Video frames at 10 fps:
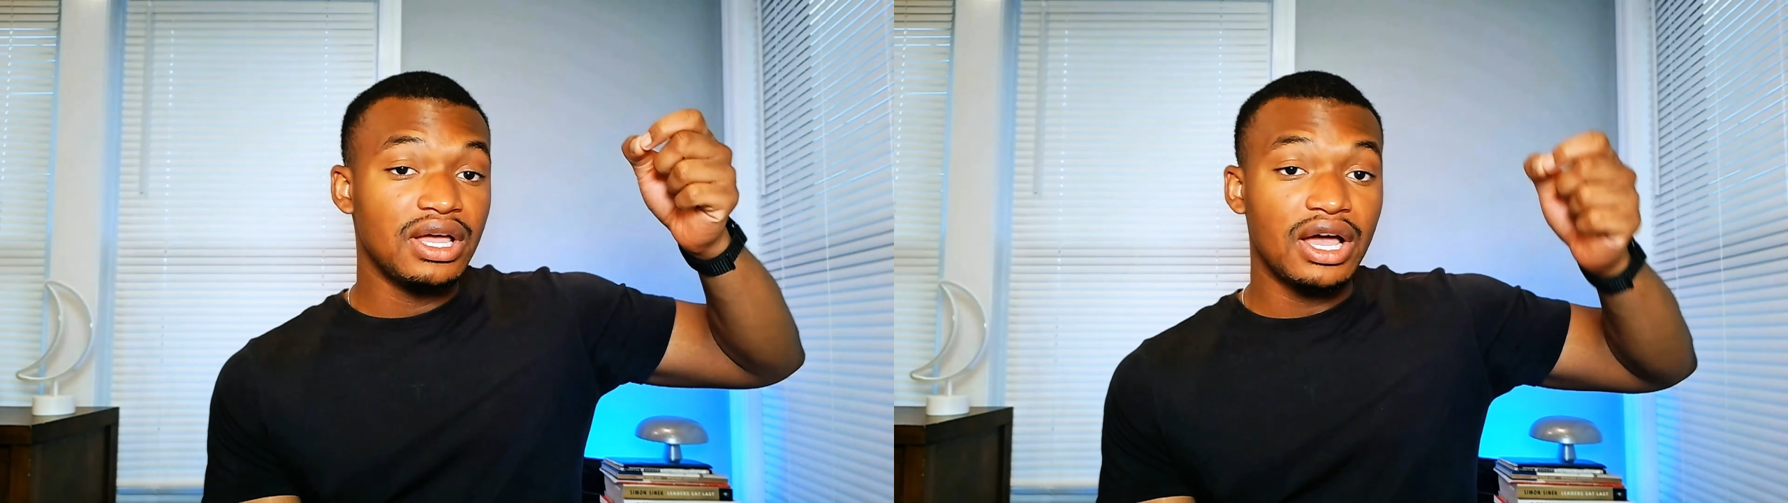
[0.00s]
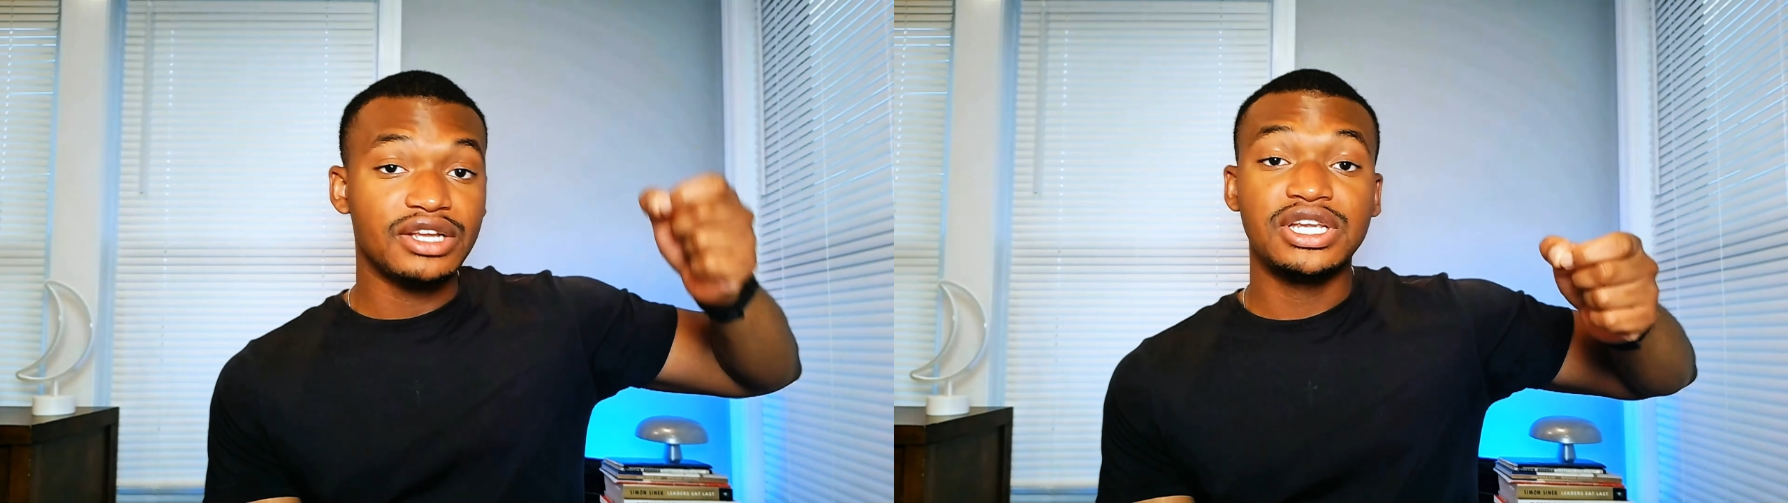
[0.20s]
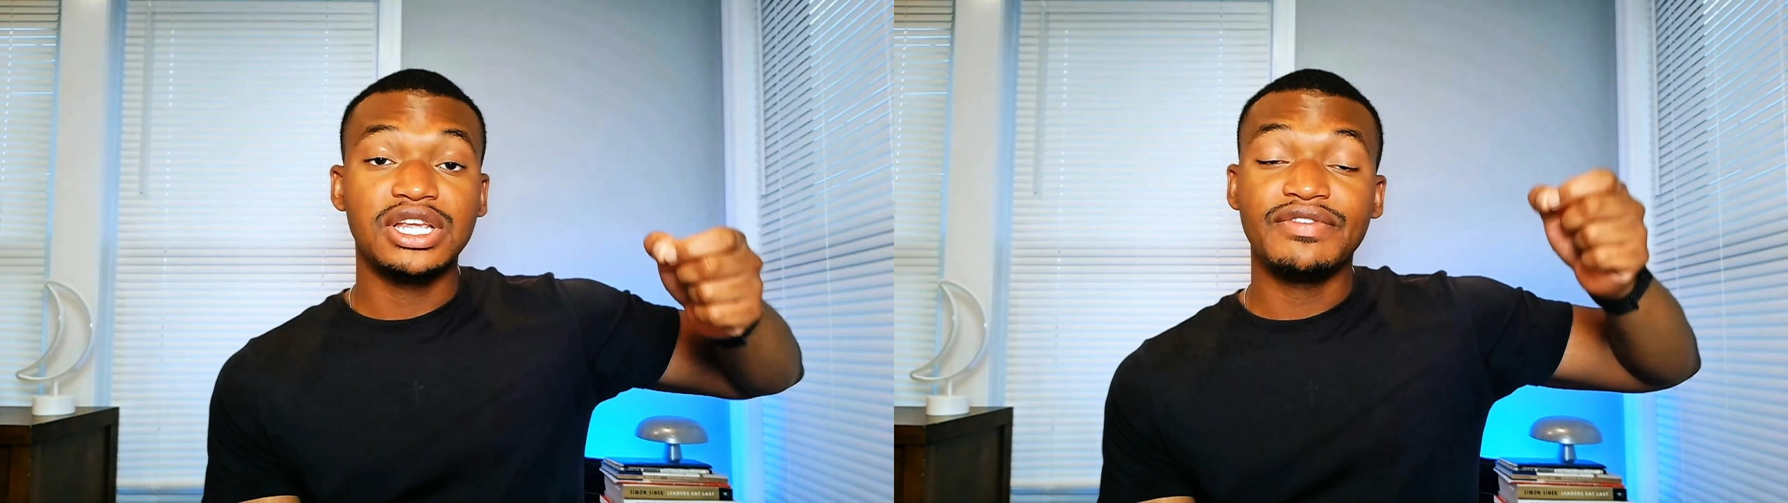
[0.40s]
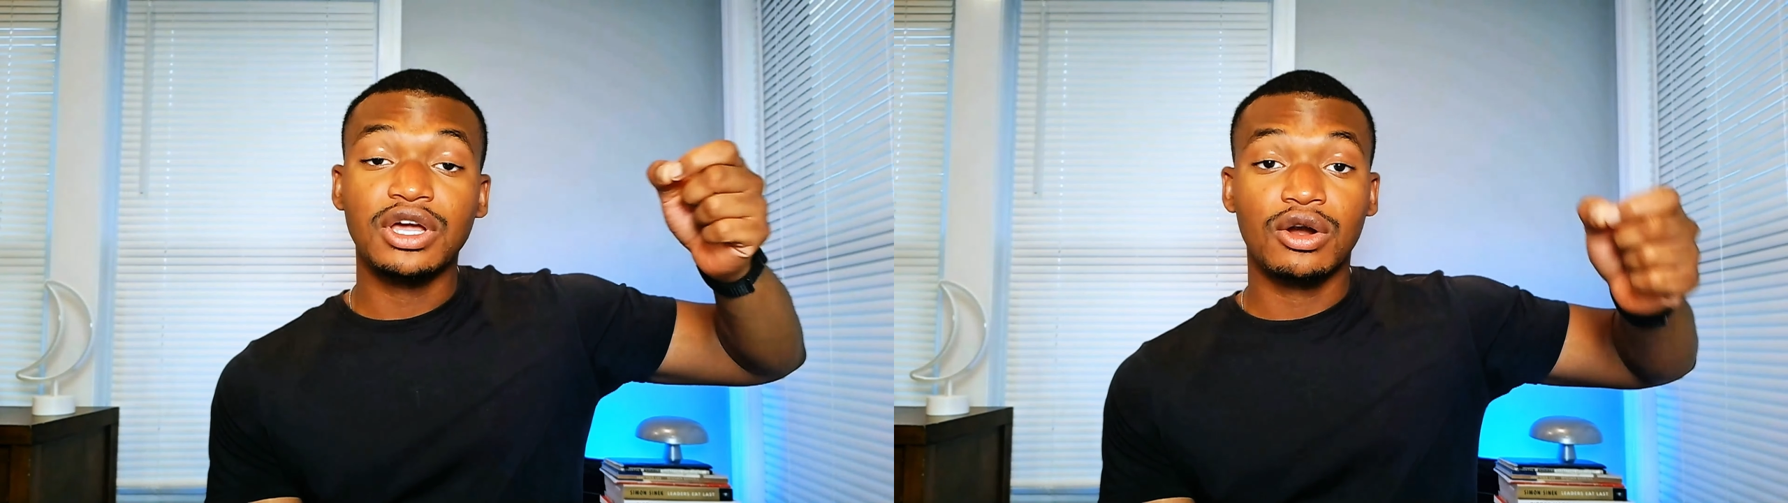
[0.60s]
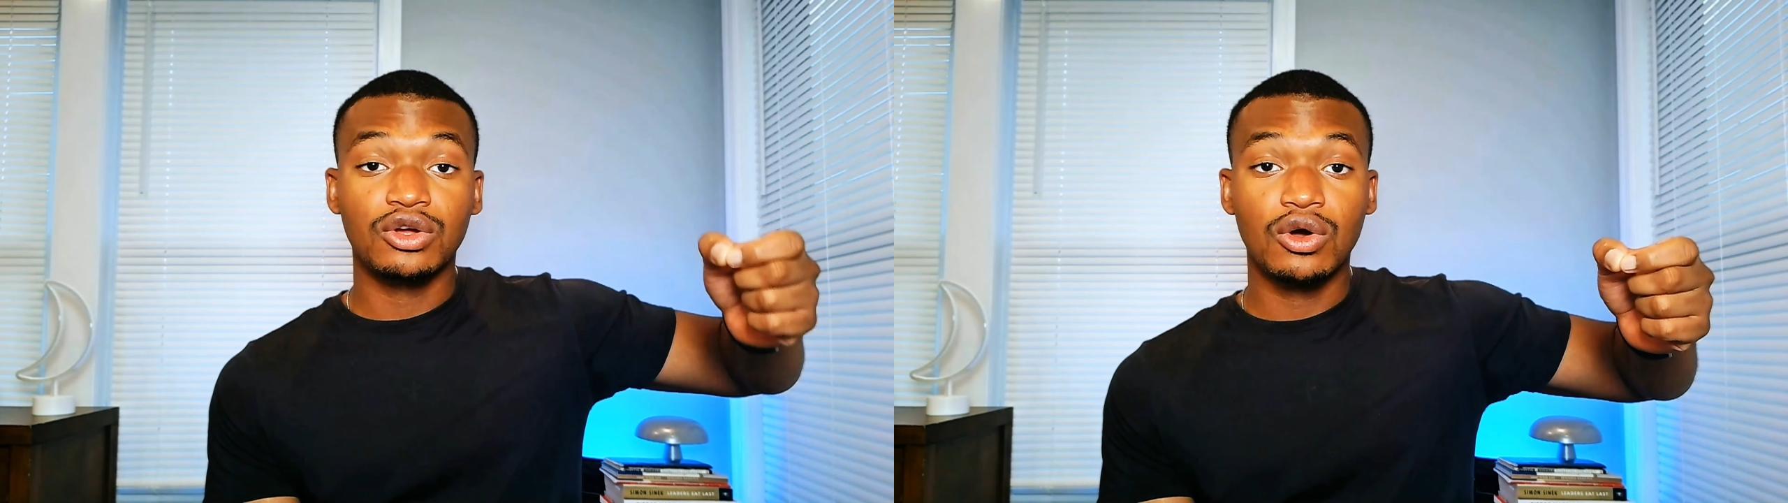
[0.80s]
achieving
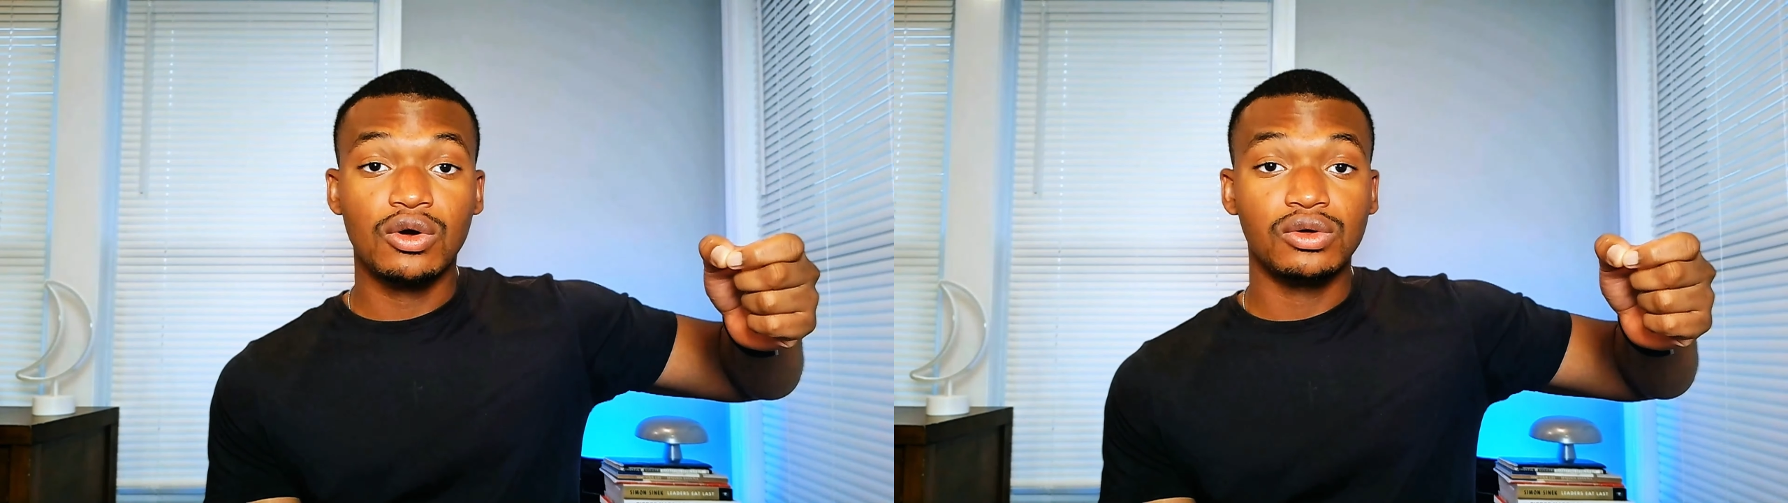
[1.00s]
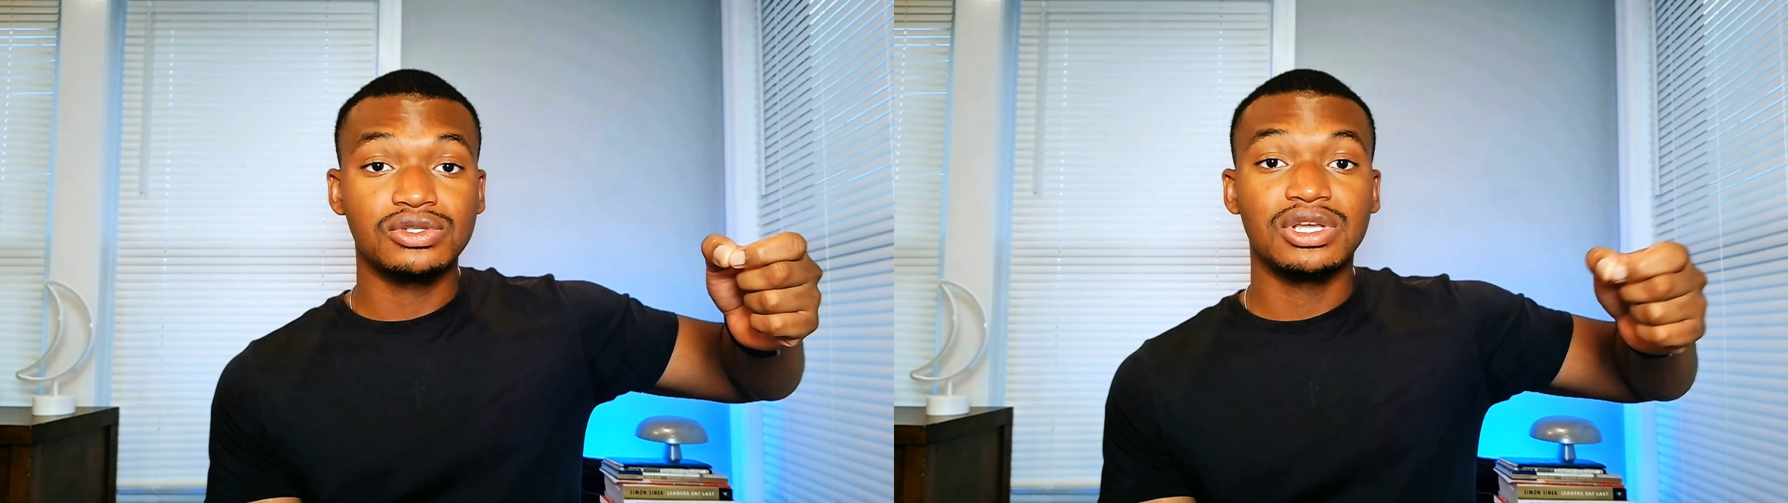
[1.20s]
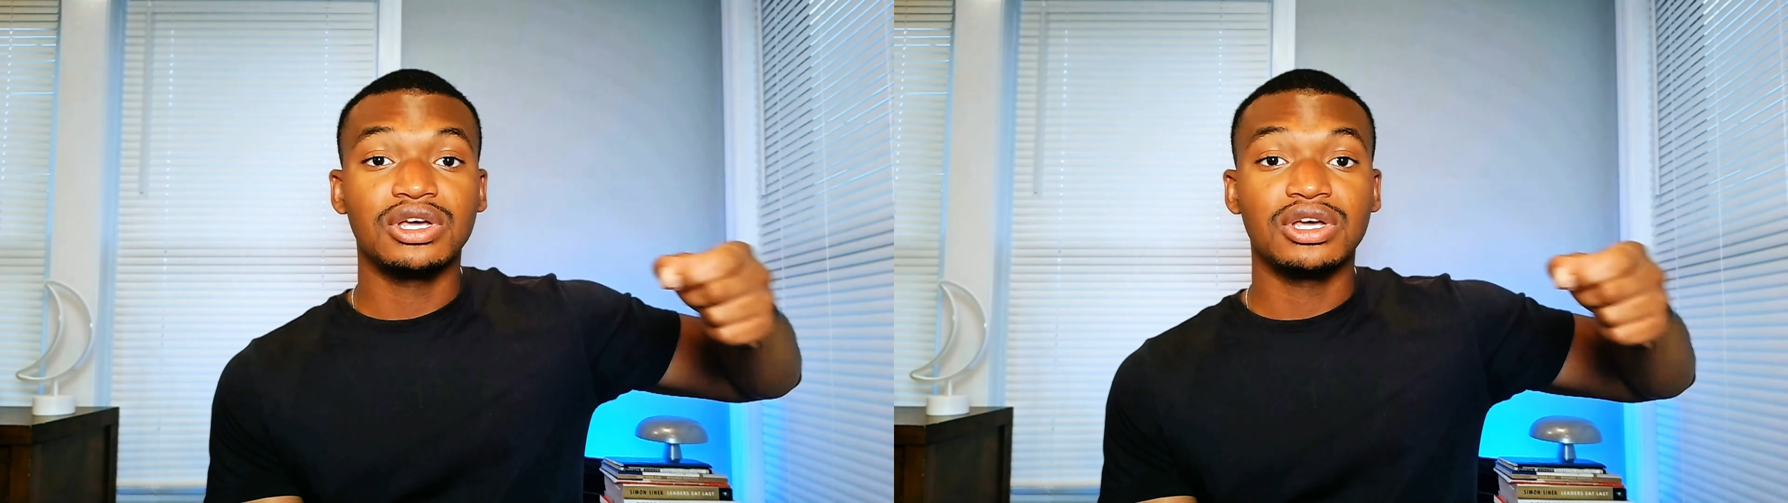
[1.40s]
our goals